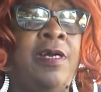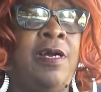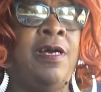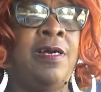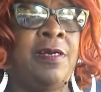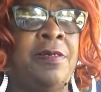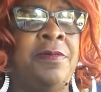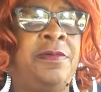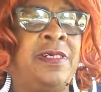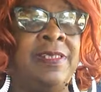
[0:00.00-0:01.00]

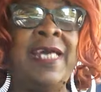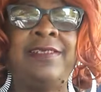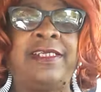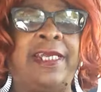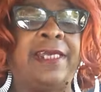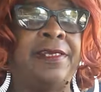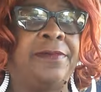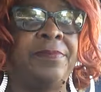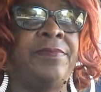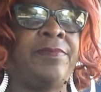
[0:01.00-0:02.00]
uh, assassinated.
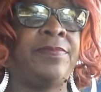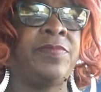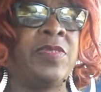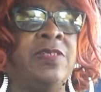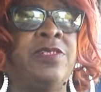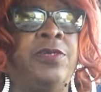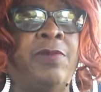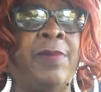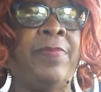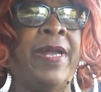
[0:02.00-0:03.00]

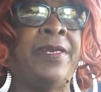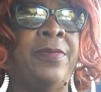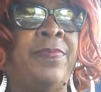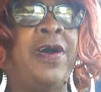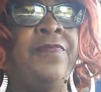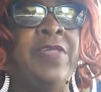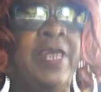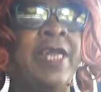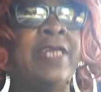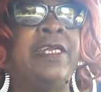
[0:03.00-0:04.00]
So I backed up off
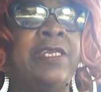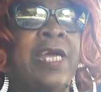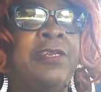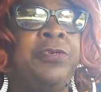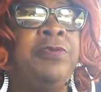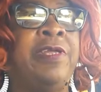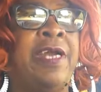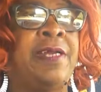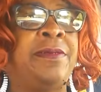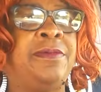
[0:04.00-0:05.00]
that and I did not do
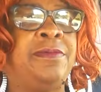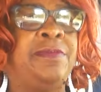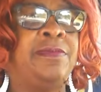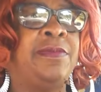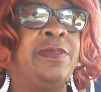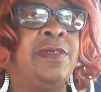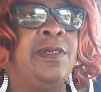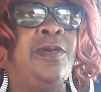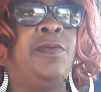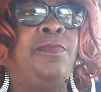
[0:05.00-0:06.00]
that.
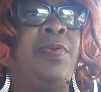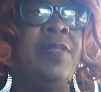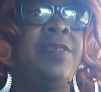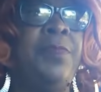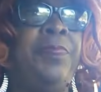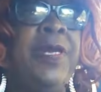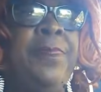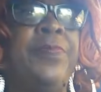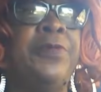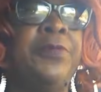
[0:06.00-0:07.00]
But the
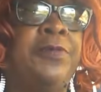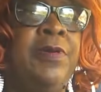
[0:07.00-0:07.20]
people